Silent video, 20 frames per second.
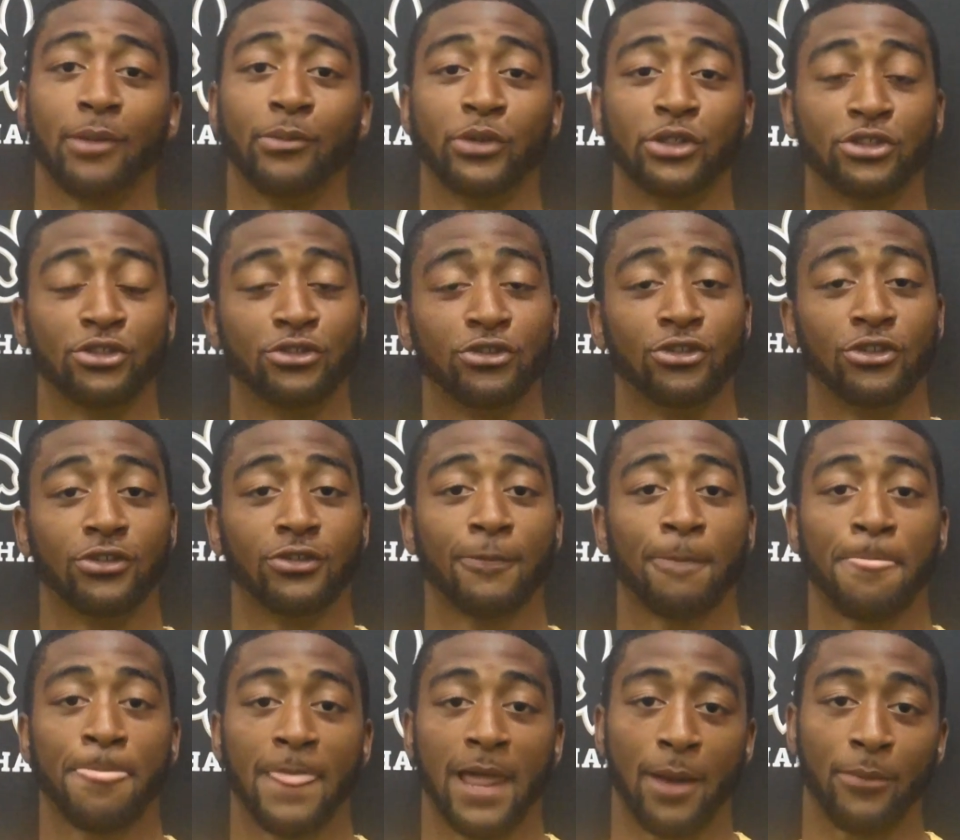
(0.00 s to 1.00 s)
but
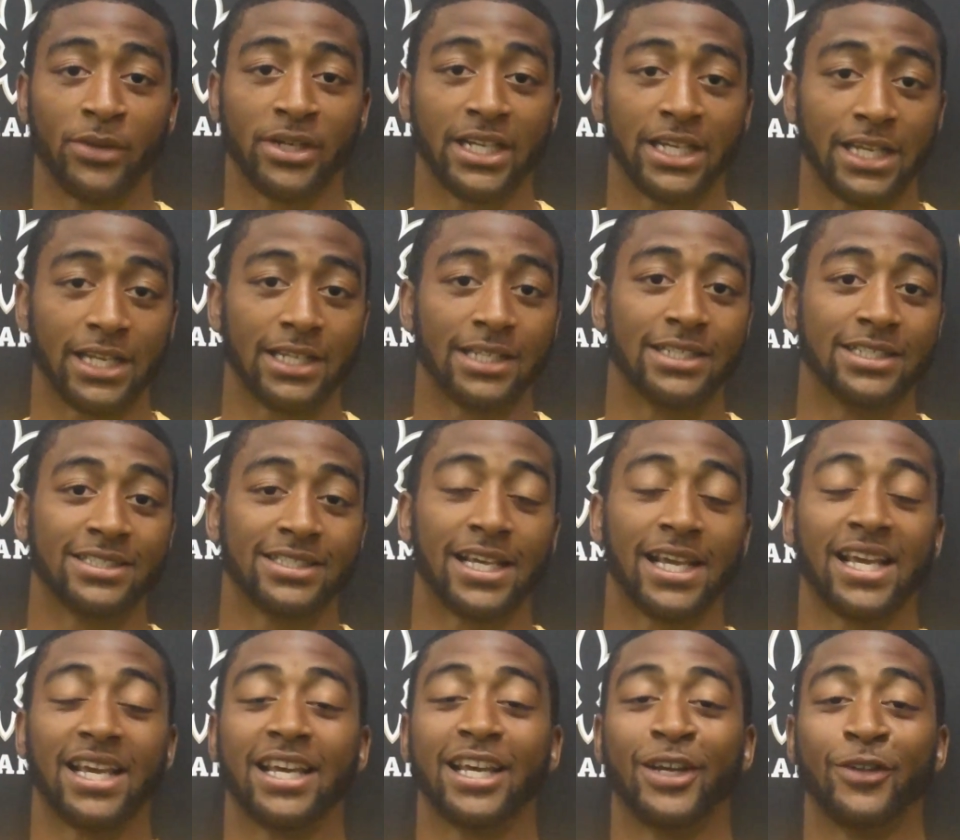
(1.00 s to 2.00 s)
I'm gonna get in his
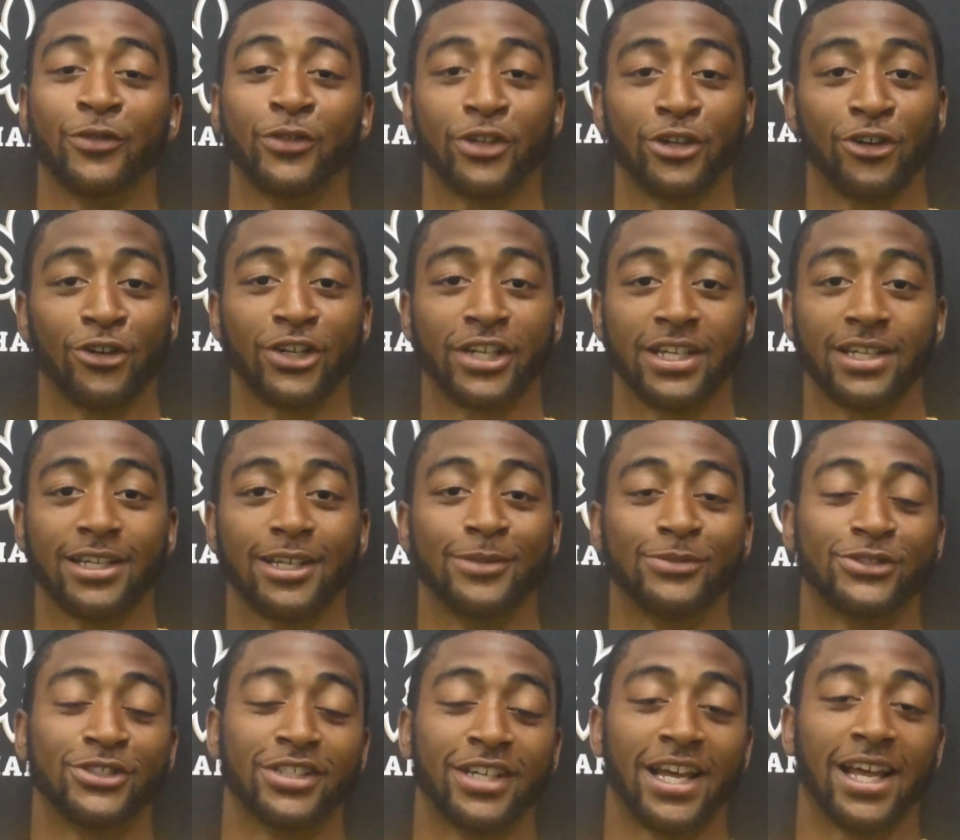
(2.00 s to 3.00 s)
head, and we're gonna get him
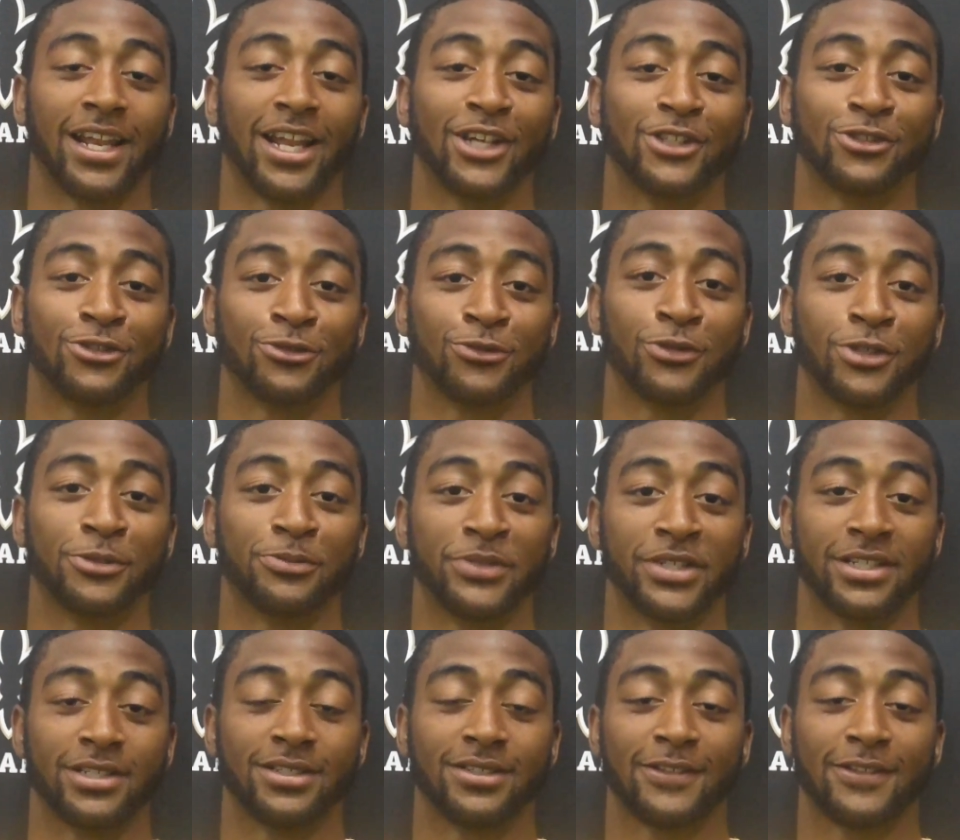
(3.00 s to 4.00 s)
to LSU with me.